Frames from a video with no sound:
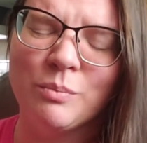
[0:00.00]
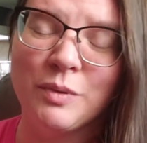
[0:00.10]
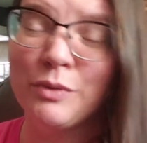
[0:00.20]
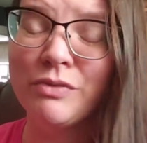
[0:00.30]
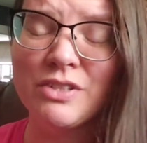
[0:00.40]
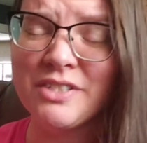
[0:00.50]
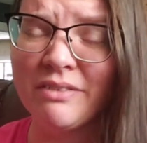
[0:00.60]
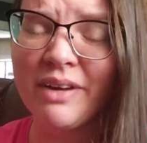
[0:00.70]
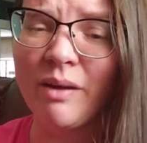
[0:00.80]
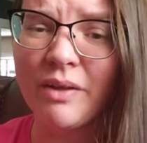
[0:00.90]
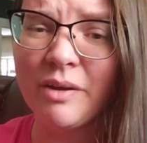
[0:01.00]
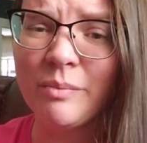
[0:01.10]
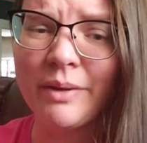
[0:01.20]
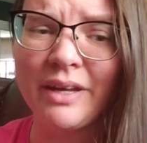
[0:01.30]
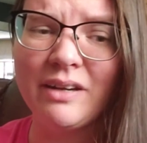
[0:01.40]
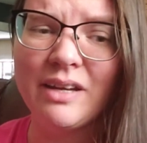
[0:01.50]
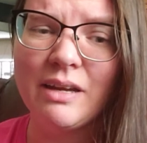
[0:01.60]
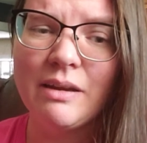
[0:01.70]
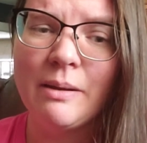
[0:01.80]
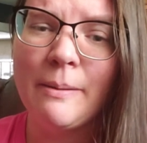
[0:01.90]
beautiful stuff out there, but
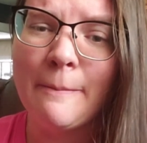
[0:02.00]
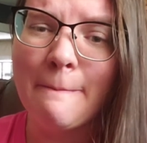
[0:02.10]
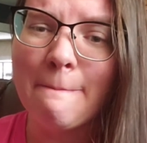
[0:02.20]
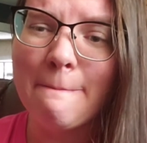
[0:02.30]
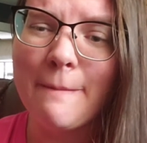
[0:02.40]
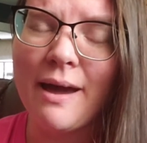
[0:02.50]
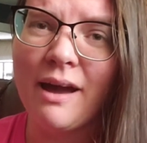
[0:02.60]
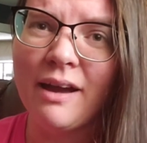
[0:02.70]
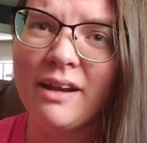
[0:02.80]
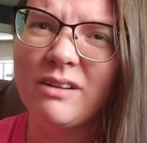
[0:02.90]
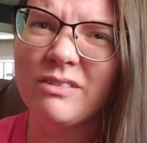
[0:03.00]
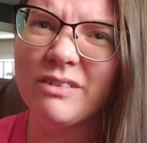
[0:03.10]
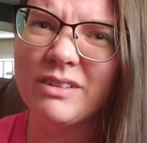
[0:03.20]
I don't,